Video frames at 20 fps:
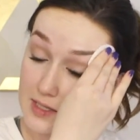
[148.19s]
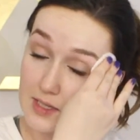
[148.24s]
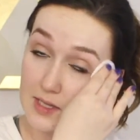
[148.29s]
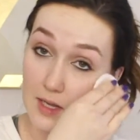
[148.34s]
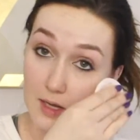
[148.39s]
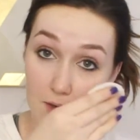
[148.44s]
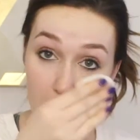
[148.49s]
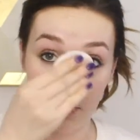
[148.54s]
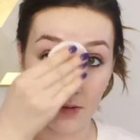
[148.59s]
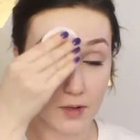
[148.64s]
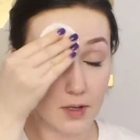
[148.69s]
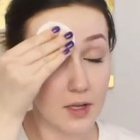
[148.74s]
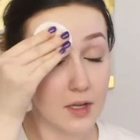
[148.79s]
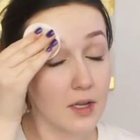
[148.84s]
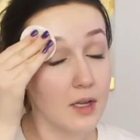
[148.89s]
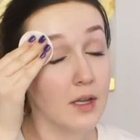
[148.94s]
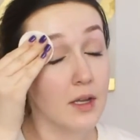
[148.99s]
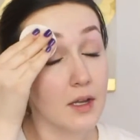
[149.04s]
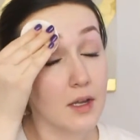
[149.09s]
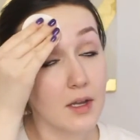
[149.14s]
So
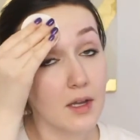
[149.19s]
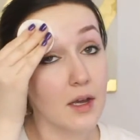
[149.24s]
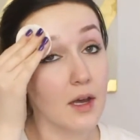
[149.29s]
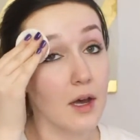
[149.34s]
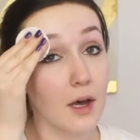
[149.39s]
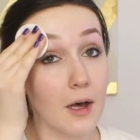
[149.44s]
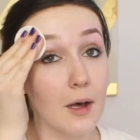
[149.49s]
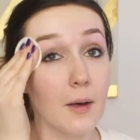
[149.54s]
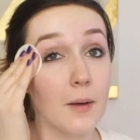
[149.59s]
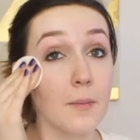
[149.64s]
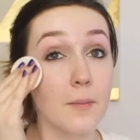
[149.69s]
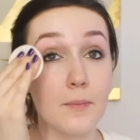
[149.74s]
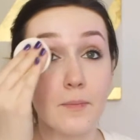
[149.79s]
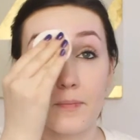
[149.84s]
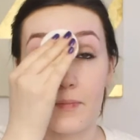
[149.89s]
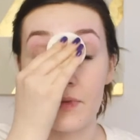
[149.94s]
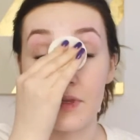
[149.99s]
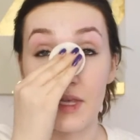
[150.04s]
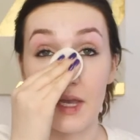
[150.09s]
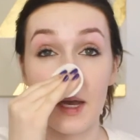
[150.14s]

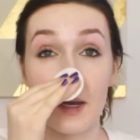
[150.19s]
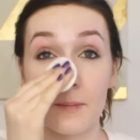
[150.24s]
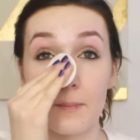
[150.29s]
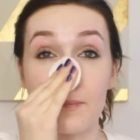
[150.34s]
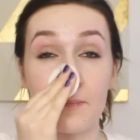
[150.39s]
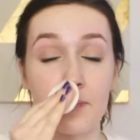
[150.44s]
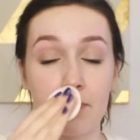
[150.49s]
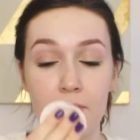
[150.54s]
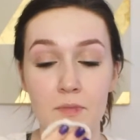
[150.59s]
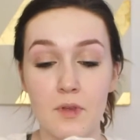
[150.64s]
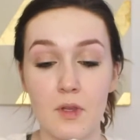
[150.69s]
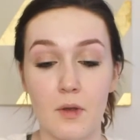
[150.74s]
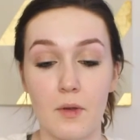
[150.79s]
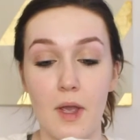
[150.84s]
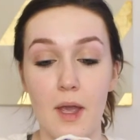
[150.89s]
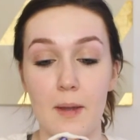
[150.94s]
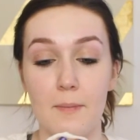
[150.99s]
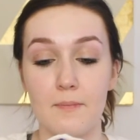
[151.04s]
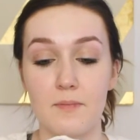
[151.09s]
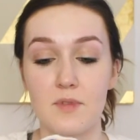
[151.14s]
yeah.
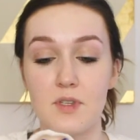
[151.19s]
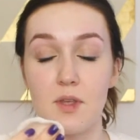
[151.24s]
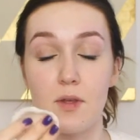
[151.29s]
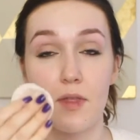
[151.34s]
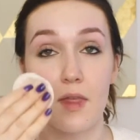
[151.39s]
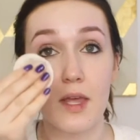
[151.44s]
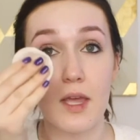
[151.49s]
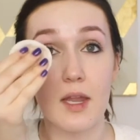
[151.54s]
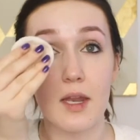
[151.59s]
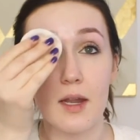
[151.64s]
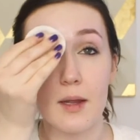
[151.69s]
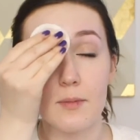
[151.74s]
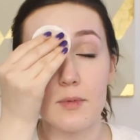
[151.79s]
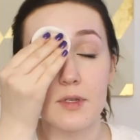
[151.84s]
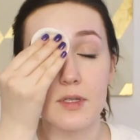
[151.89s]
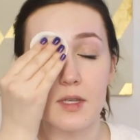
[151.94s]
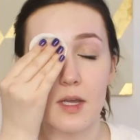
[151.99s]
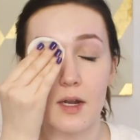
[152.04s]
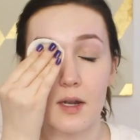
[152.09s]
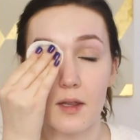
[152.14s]
Okay, so then I'm
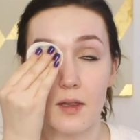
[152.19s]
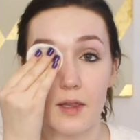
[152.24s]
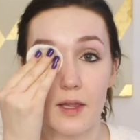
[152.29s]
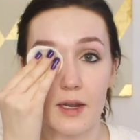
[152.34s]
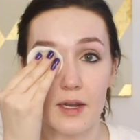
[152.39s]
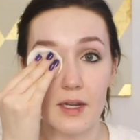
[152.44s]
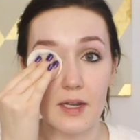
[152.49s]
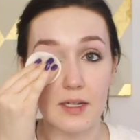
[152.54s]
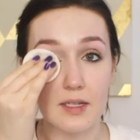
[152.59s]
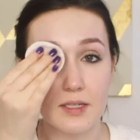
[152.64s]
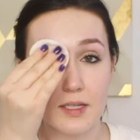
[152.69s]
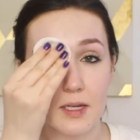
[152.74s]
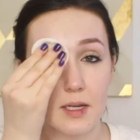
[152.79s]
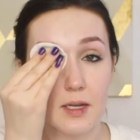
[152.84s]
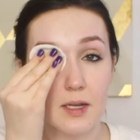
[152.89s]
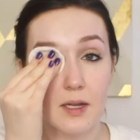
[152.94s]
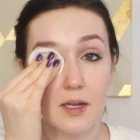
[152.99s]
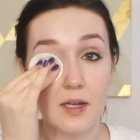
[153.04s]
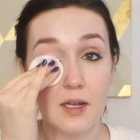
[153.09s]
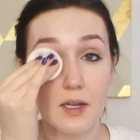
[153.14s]
just going to
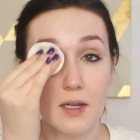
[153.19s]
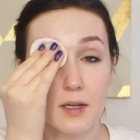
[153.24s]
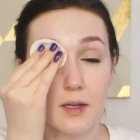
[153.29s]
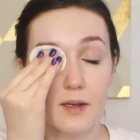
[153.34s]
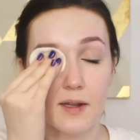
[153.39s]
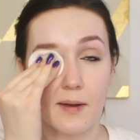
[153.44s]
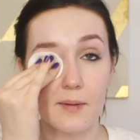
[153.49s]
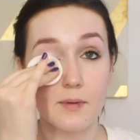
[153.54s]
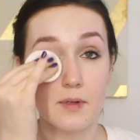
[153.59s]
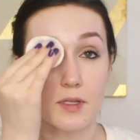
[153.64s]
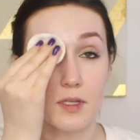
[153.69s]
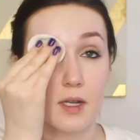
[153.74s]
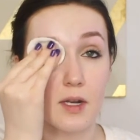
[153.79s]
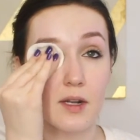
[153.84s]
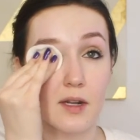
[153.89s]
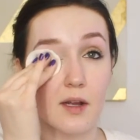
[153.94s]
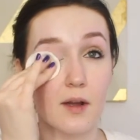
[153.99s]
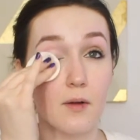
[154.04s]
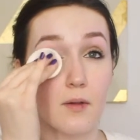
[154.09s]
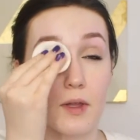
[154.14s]
I'm just
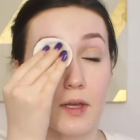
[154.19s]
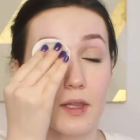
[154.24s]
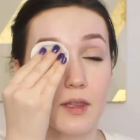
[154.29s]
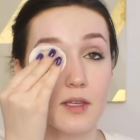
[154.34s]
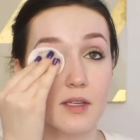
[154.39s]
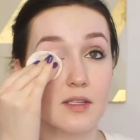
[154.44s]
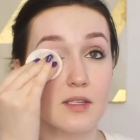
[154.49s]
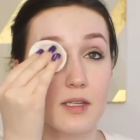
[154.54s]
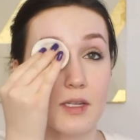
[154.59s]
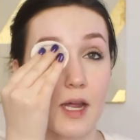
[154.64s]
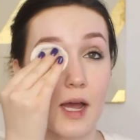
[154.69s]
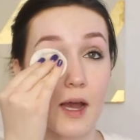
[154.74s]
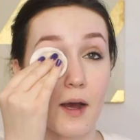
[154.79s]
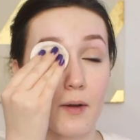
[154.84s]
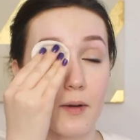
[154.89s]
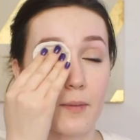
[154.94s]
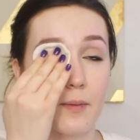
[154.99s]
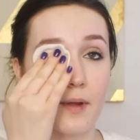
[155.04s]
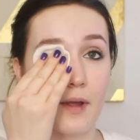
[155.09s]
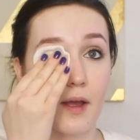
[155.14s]
going to go like this
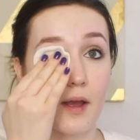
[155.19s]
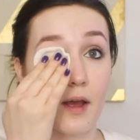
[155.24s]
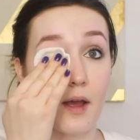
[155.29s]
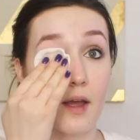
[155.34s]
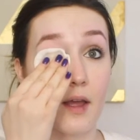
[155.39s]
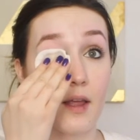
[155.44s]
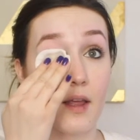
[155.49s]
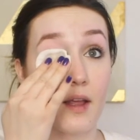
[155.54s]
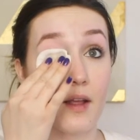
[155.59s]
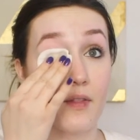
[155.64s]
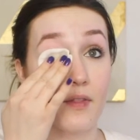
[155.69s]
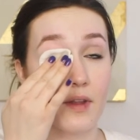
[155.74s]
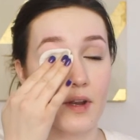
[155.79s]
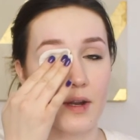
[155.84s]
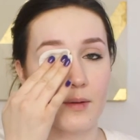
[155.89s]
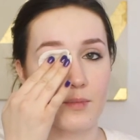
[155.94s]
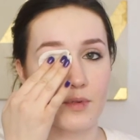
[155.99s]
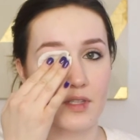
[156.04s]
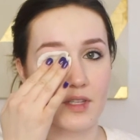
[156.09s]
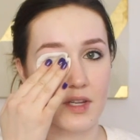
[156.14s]
down my eye, and then
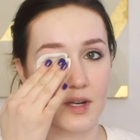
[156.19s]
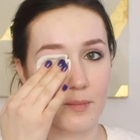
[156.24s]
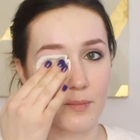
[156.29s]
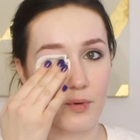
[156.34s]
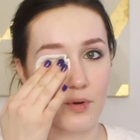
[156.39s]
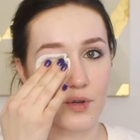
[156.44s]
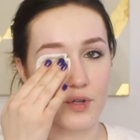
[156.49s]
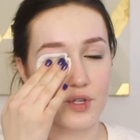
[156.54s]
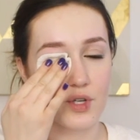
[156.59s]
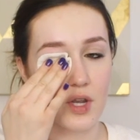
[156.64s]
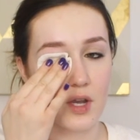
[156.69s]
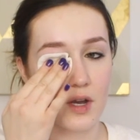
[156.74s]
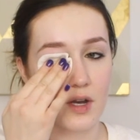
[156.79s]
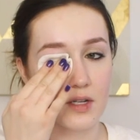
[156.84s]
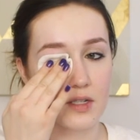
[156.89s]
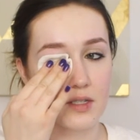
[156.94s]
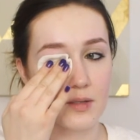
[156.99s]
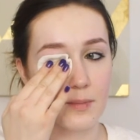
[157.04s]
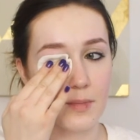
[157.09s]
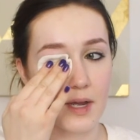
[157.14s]
I'm just going to push it
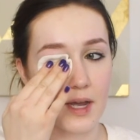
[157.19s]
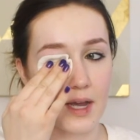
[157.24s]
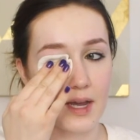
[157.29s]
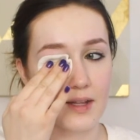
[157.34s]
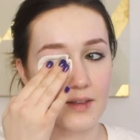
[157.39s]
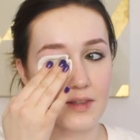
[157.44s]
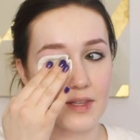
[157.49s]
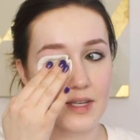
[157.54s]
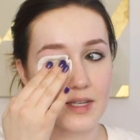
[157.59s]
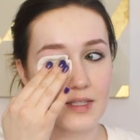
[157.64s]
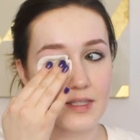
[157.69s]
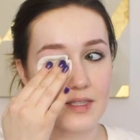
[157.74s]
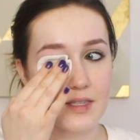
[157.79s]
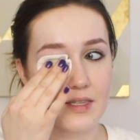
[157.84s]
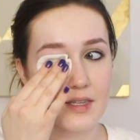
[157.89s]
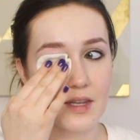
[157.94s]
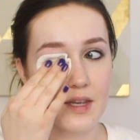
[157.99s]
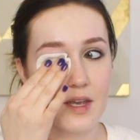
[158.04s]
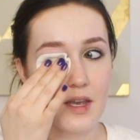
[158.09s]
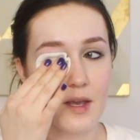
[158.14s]
onto my
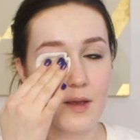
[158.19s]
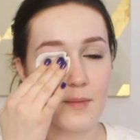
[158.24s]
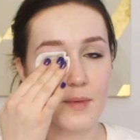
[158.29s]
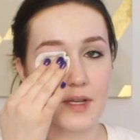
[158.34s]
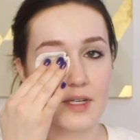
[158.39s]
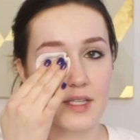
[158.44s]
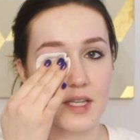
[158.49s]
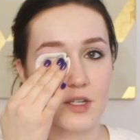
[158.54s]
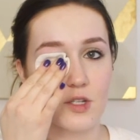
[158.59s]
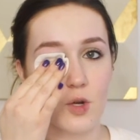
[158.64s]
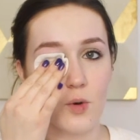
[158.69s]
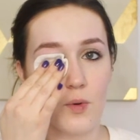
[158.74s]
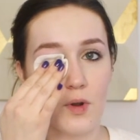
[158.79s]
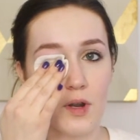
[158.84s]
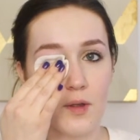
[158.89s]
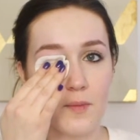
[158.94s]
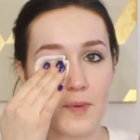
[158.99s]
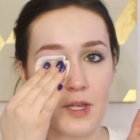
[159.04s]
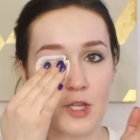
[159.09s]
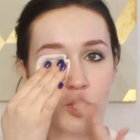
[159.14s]
eyelids. Because I don't
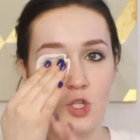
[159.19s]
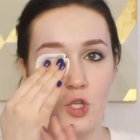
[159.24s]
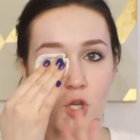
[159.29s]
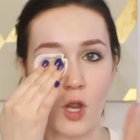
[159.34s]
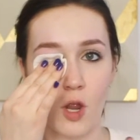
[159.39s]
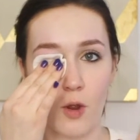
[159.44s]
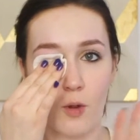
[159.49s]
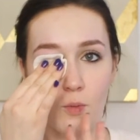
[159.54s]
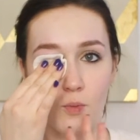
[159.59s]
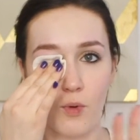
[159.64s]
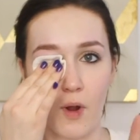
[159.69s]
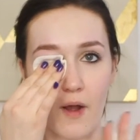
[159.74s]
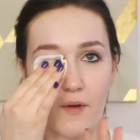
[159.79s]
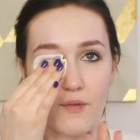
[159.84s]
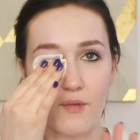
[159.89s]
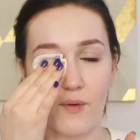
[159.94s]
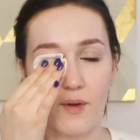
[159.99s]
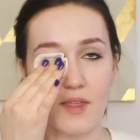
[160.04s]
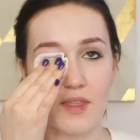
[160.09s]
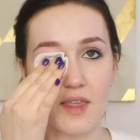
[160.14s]
want to be too
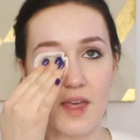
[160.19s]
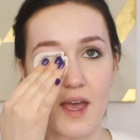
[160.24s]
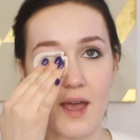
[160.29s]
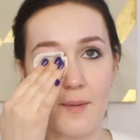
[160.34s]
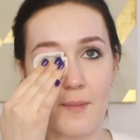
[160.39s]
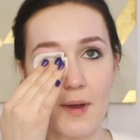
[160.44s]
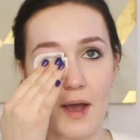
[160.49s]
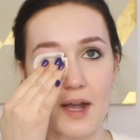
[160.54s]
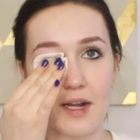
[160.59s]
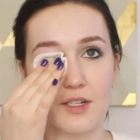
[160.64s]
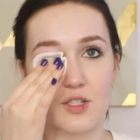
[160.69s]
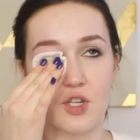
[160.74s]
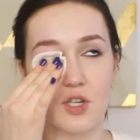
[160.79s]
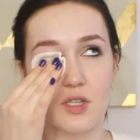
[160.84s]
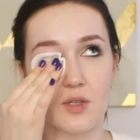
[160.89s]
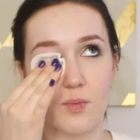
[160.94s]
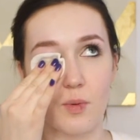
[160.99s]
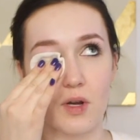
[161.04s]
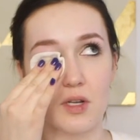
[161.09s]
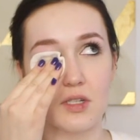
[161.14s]
rough with them, I
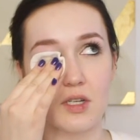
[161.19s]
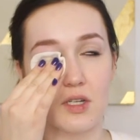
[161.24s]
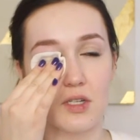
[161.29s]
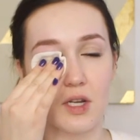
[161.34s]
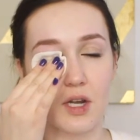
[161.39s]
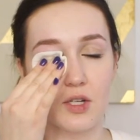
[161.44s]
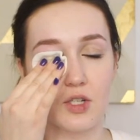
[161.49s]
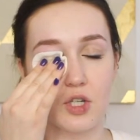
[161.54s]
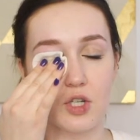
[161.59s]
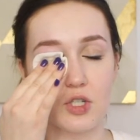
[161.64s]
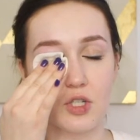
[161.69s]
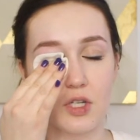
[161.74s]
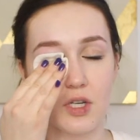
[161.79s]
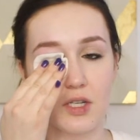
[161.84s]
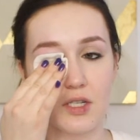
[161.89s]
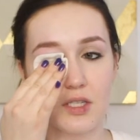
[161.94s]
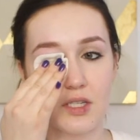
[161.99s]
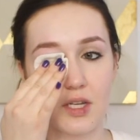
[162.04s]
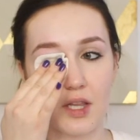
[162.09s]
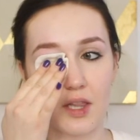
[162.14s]
just want to touch it
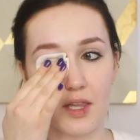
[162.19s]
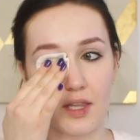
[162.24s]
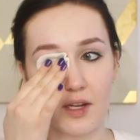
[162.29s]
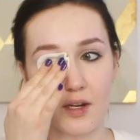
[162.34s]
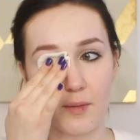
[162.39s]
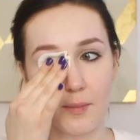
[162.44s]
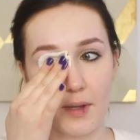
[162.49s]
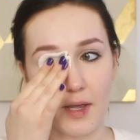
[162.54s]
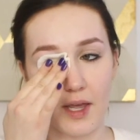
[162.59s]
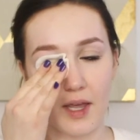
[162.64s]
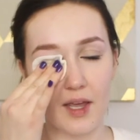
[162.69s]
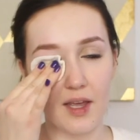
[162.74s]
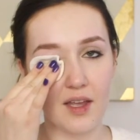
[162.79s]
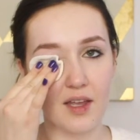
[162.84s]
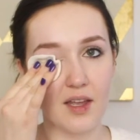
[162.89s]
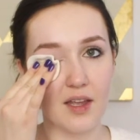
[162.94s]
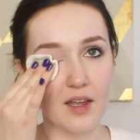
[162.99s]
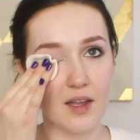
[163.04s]
just a little bit.